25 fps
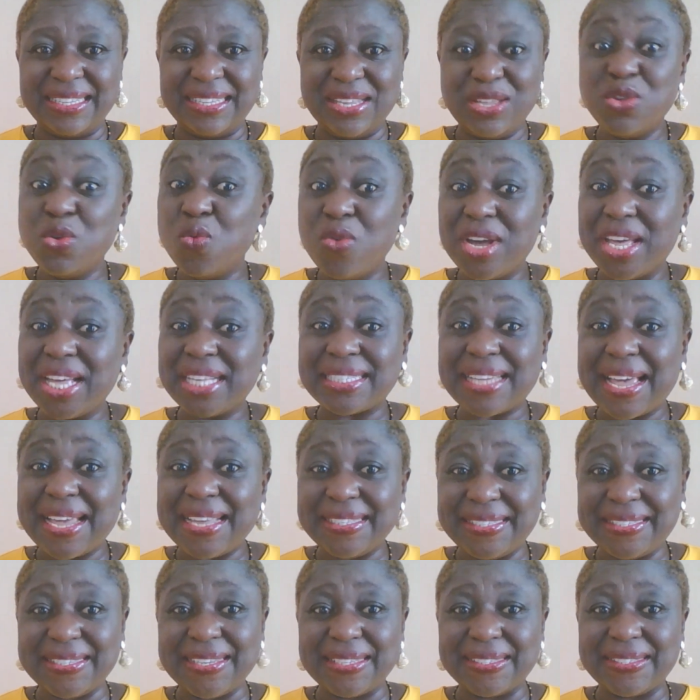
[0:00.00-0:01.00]
You will get
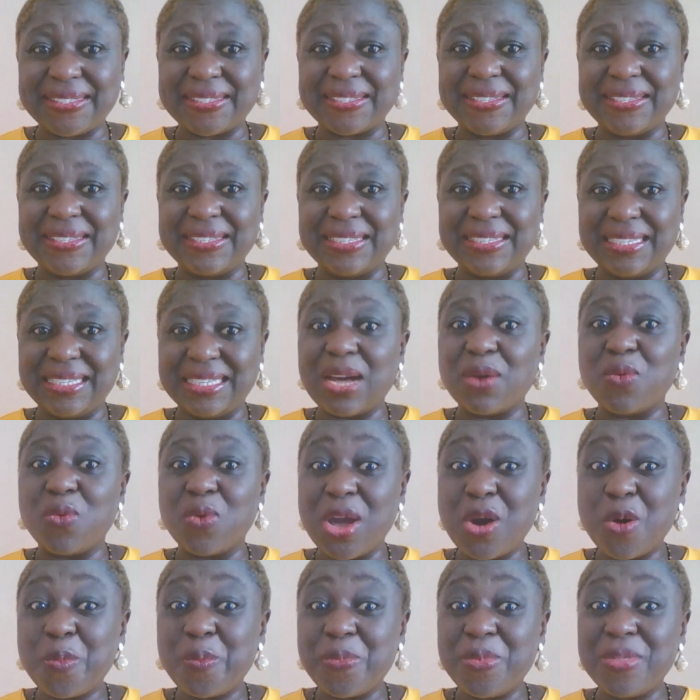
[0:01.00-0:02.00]
ideas that will
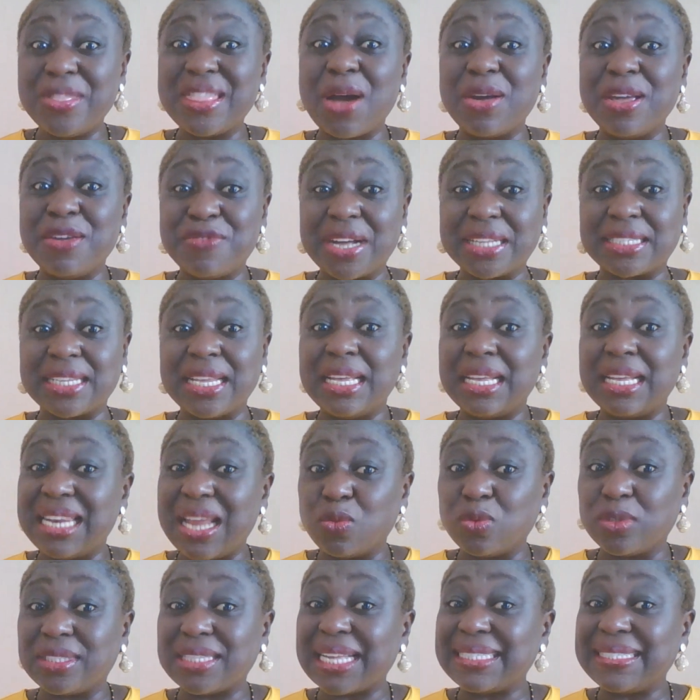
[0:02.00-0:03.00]
help, that in fact, that
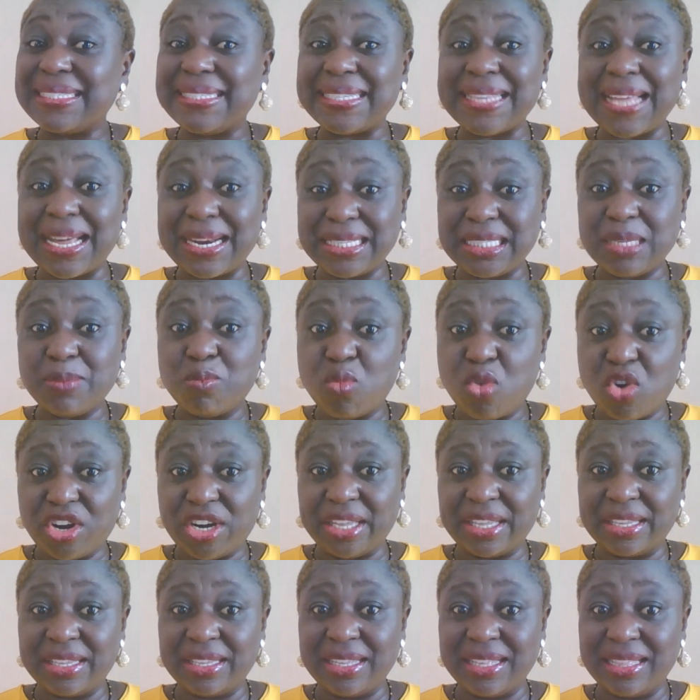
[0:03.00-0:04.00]
will start generating
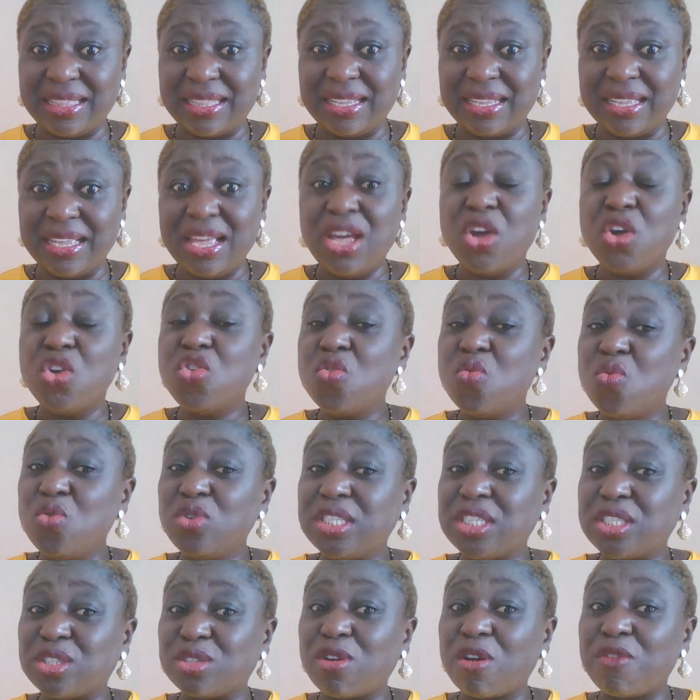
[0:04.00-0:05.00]
money. You will
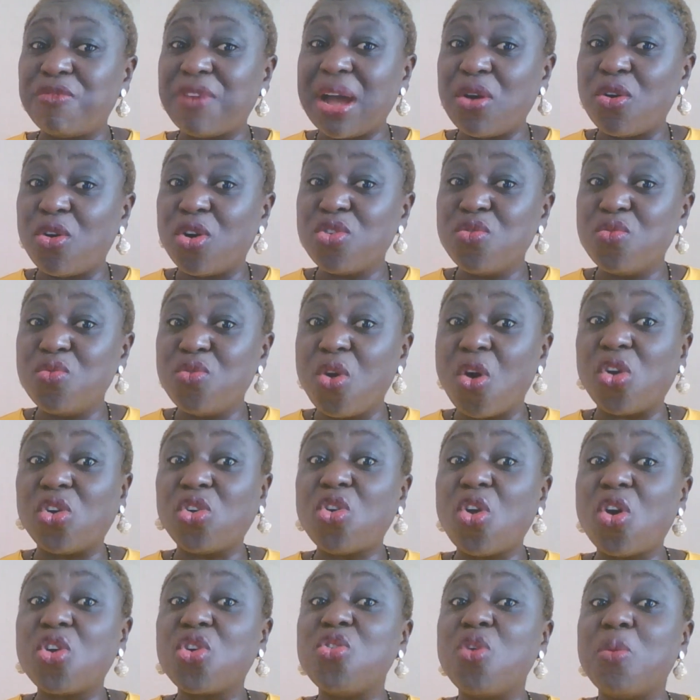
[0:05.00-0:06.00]
discover or you
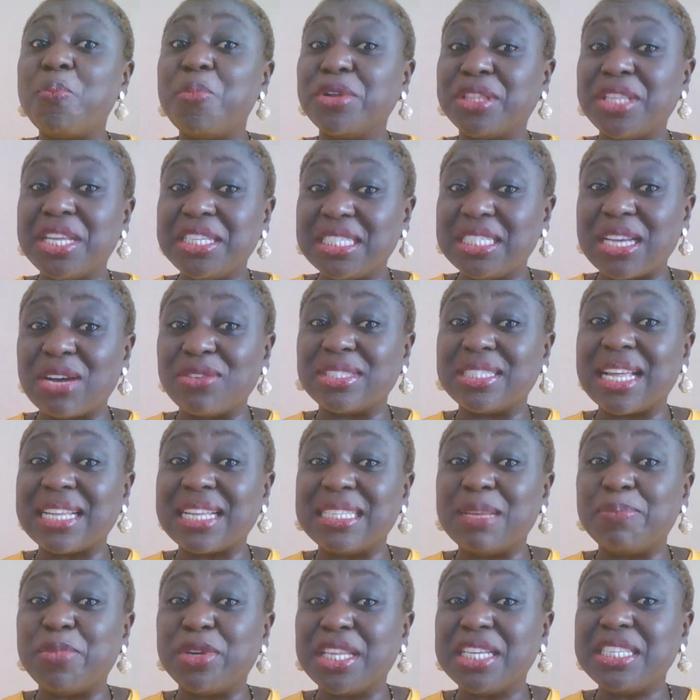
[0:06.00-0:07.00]
unlock your potential, that
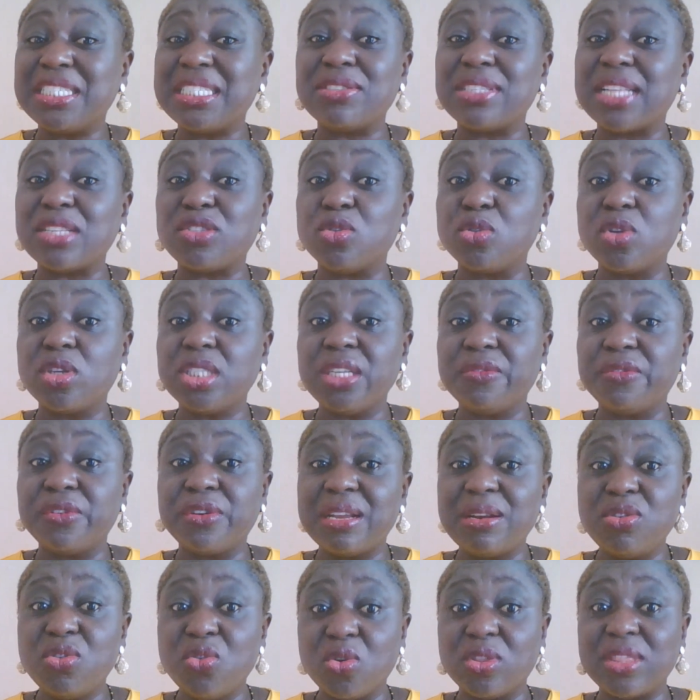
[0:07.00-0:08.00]
the potential that you don't
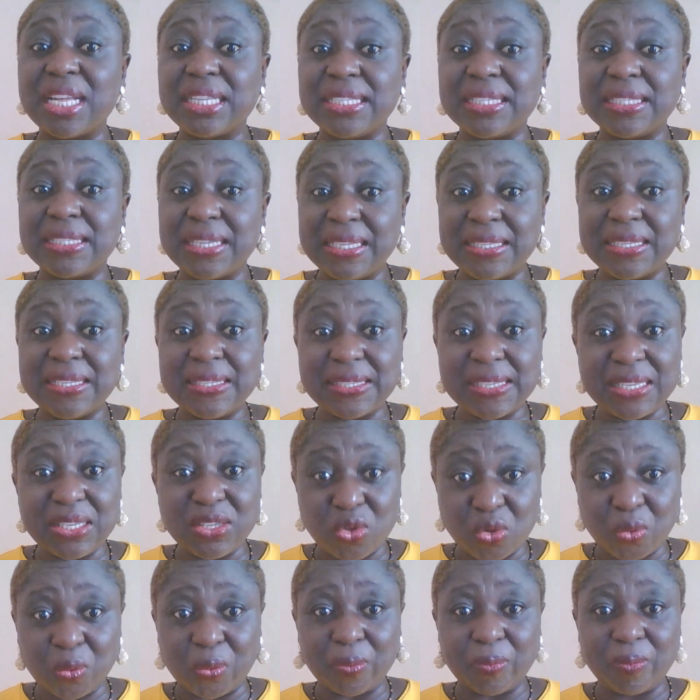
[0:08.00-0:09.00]
even know that it is in
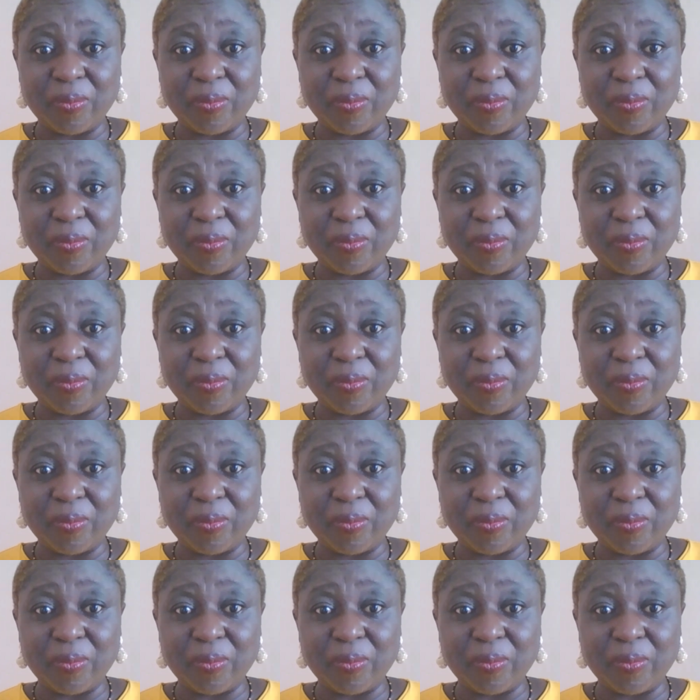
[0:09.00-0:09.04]
you.